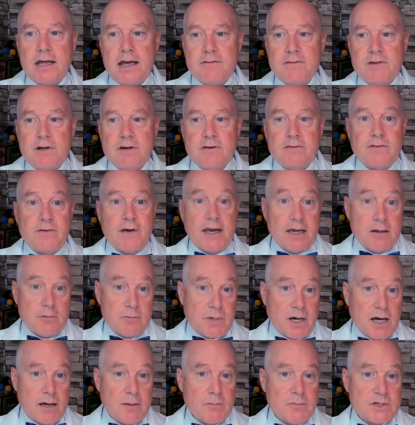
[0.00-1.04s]
David
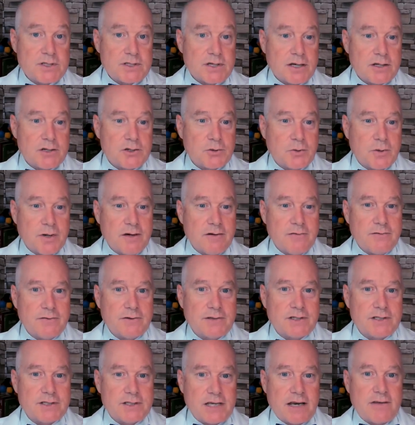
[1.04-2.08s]
Fajgenbaum was on
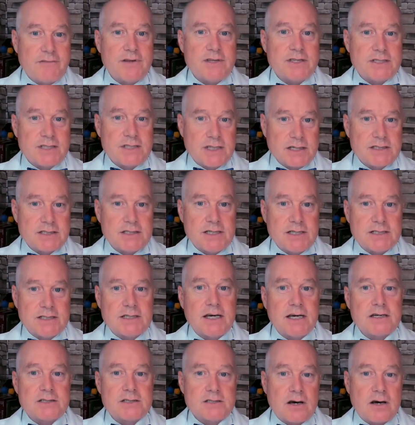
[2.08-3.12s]
TWIV
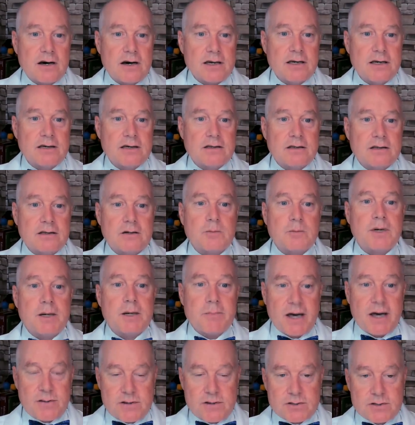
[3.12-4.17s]
766 talking a little bit
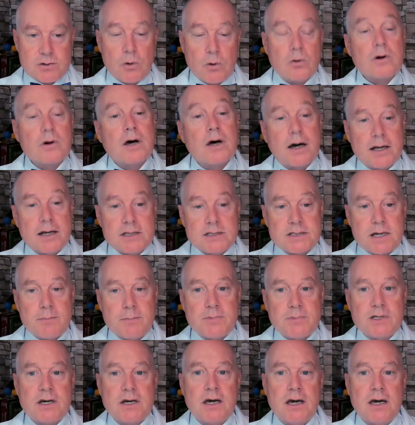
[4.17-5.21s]
about this whole
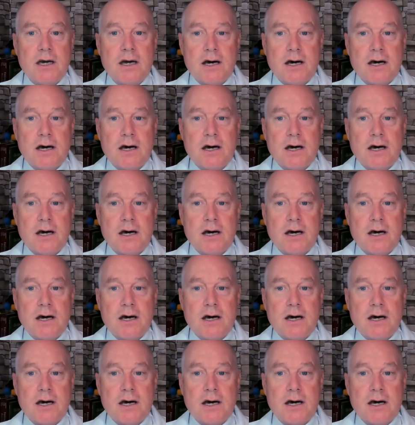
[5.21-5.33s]
concept